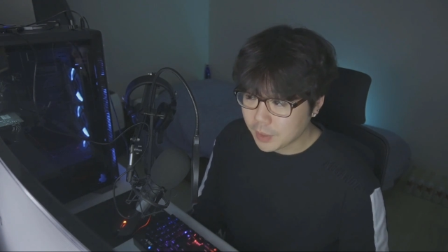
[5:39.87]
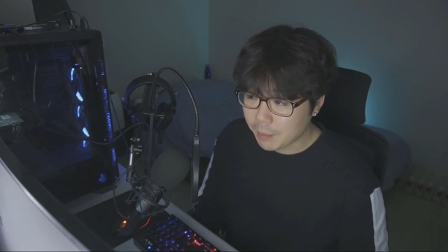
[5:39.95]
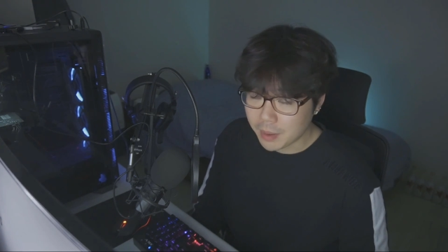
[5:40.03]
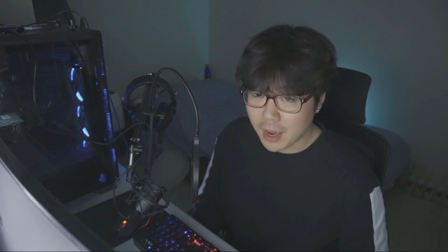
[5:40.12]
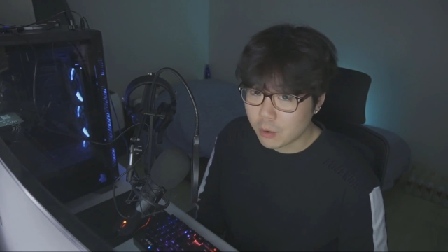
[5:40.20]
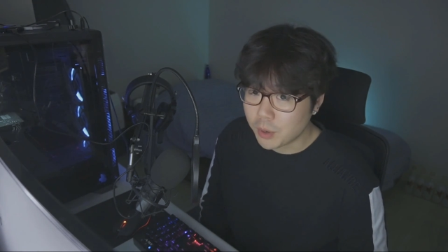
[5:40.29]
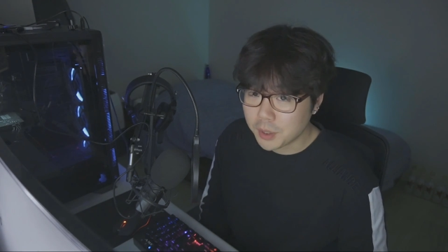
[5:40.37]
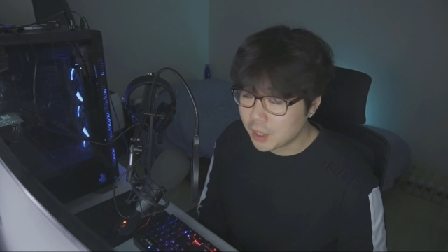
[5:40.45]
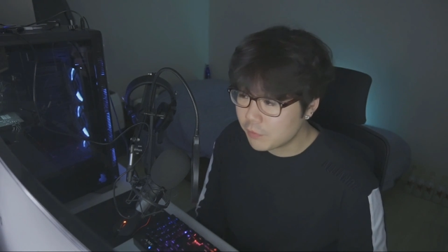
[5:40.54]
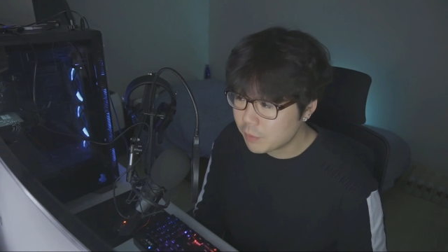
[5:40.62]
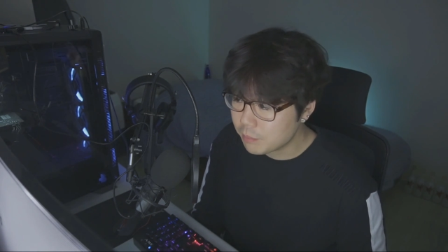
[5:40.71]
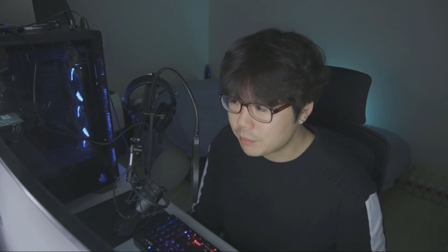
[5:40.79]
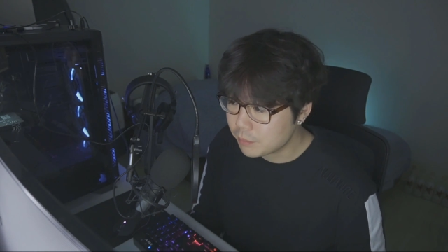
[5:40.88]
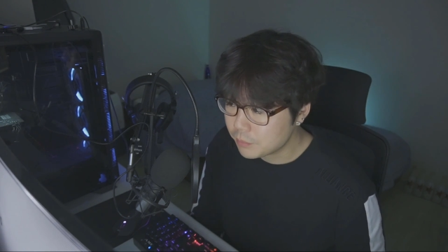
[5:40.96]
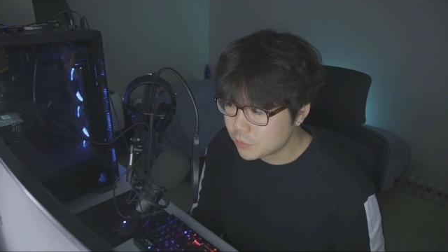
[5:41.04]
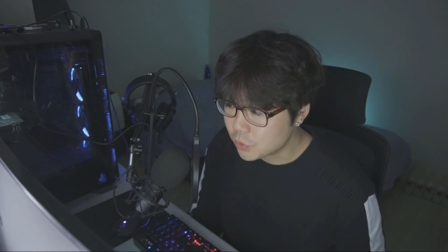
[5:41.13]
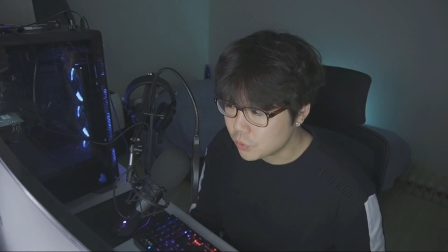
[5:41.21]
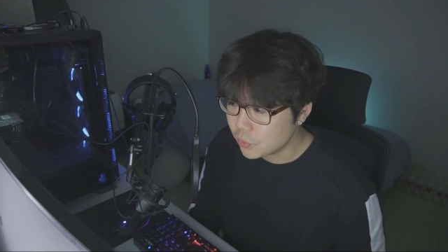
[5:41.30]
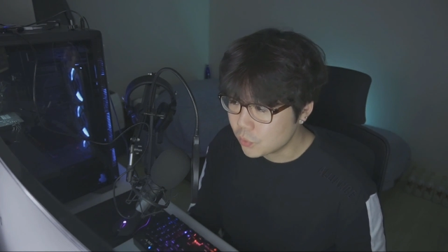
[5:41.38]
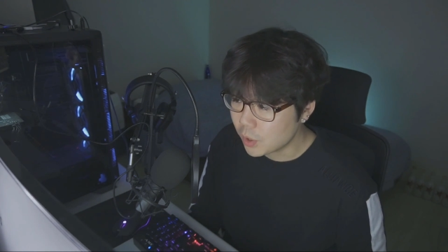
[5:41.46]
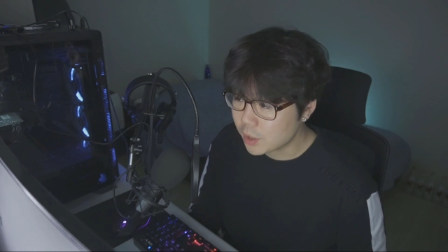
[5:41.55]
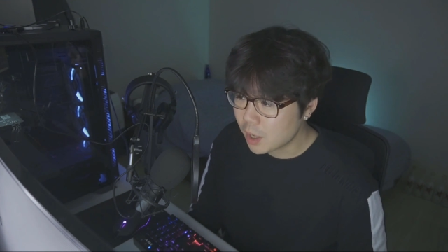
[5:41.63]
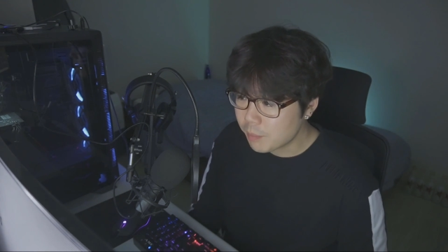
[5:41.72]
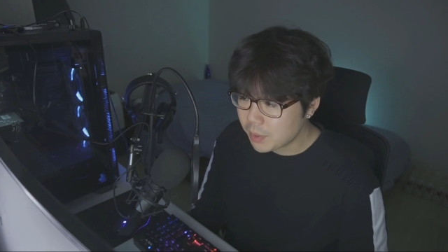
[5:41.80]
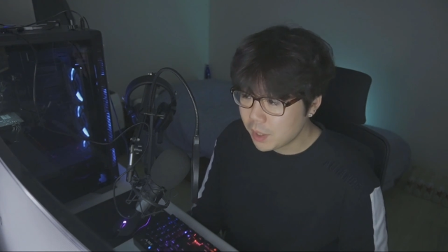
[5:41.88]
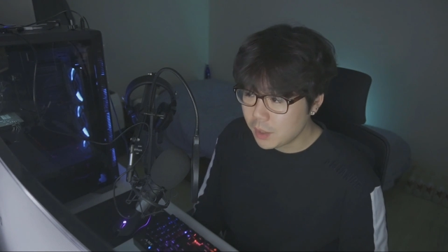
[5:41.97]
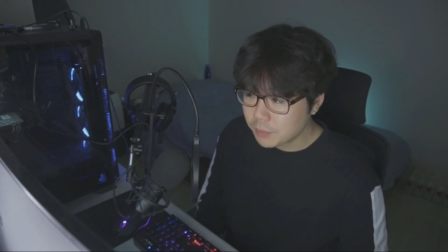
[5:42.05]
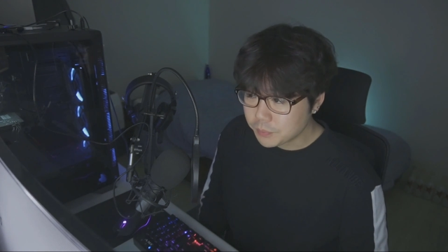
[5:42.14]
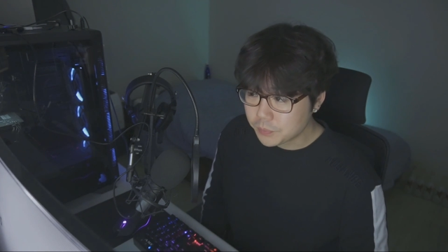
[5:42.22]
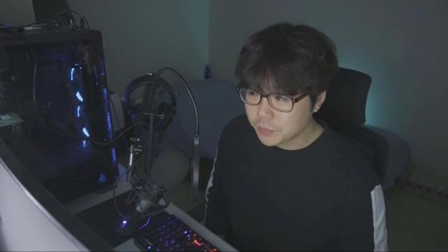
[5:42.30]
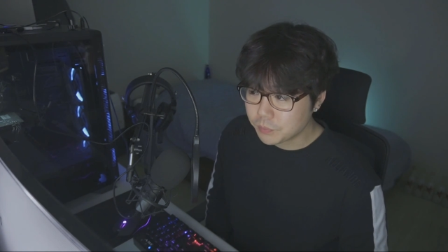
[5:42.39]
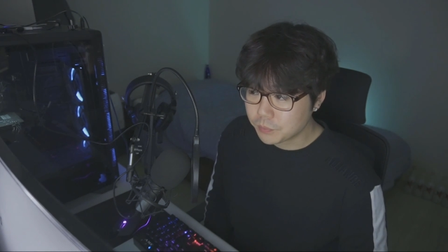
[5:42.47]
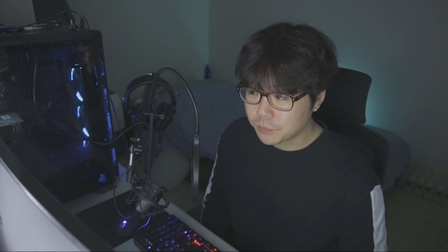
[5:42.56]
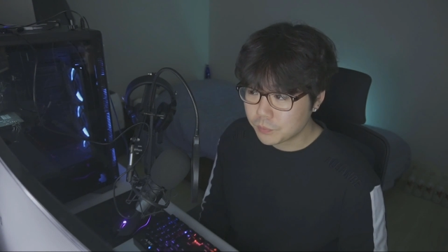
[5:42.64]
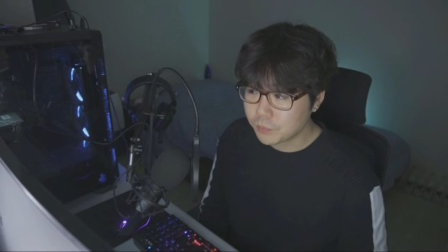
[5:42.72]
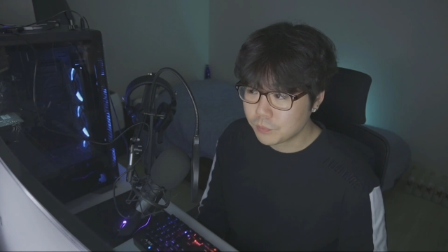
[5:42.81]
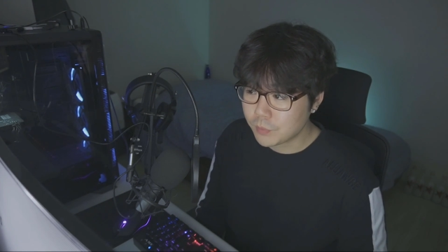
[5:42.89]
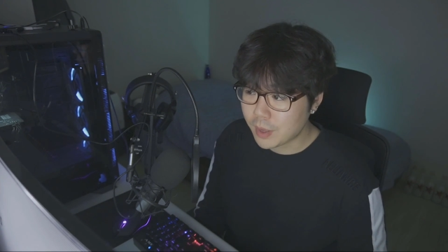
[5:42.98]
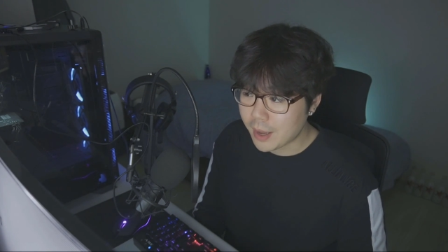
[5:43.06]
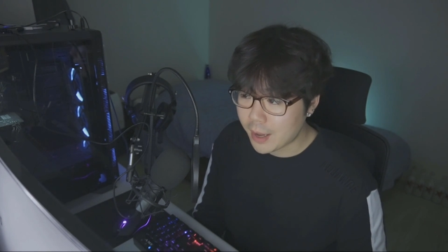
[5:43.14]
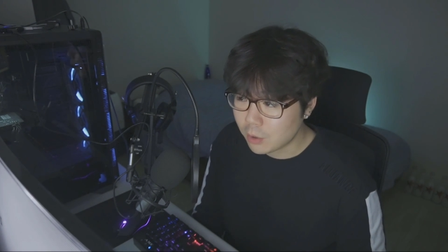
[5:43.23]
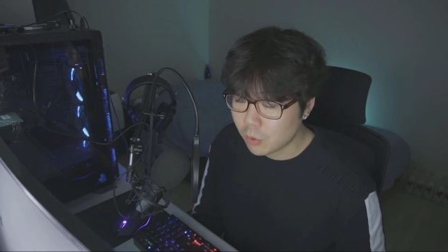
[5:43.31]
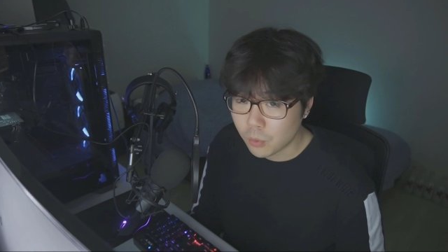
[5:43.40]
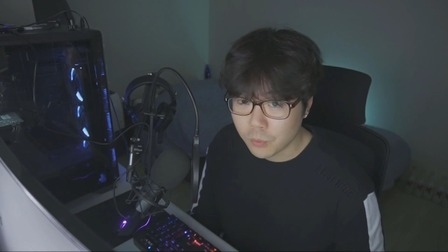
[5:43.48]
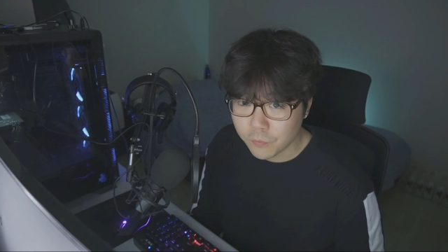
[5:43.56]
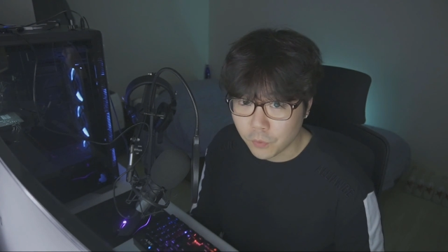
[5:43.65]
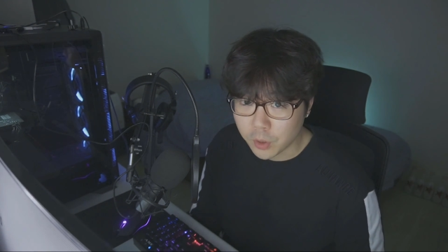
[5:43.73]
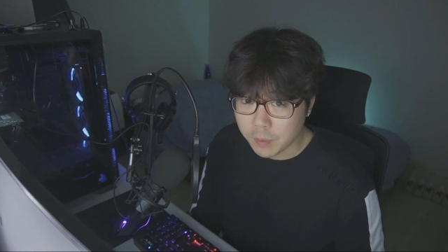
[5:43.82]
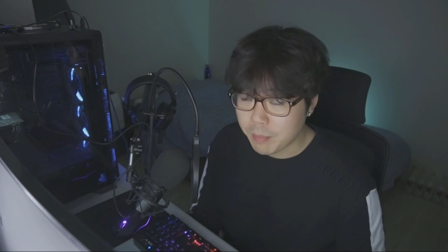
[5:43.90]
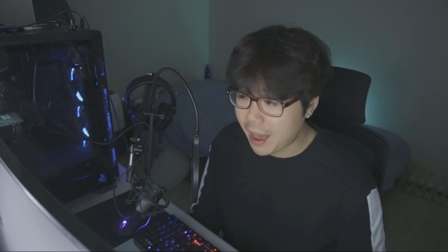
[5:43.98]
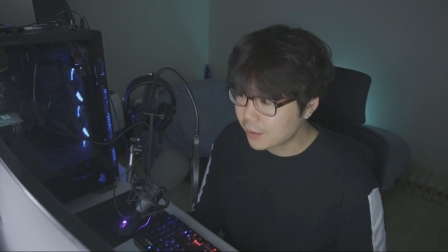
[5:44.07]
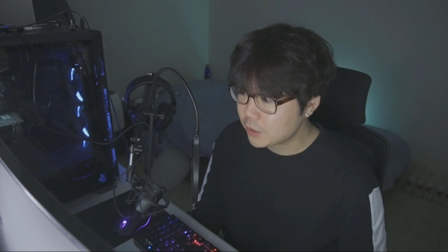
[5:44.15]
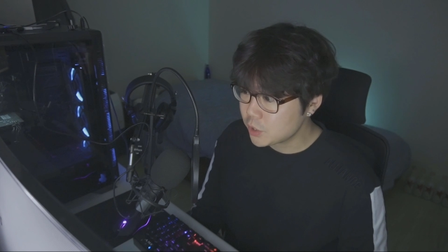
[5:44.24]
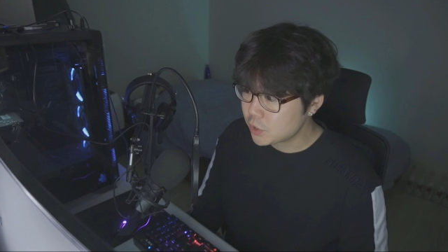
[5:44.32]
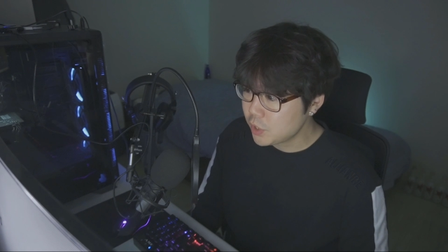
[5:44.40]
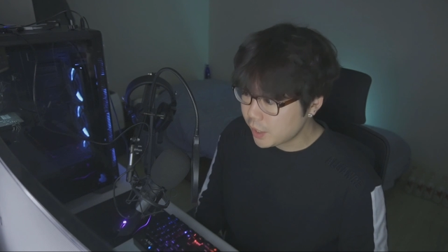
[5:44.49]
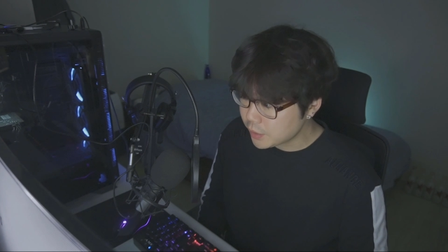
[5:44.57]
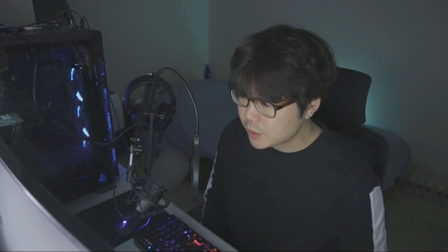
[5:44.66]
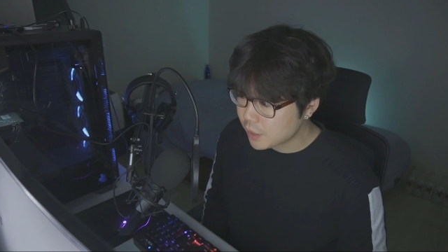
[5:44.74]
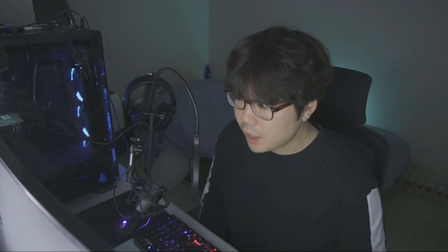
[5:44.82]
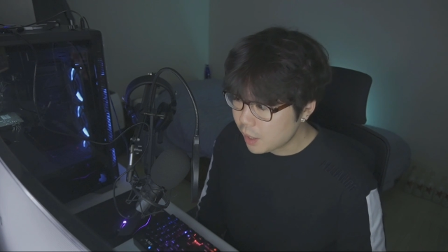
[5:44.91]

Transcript: but I don't want to give it to a company that I don't fully back just yet.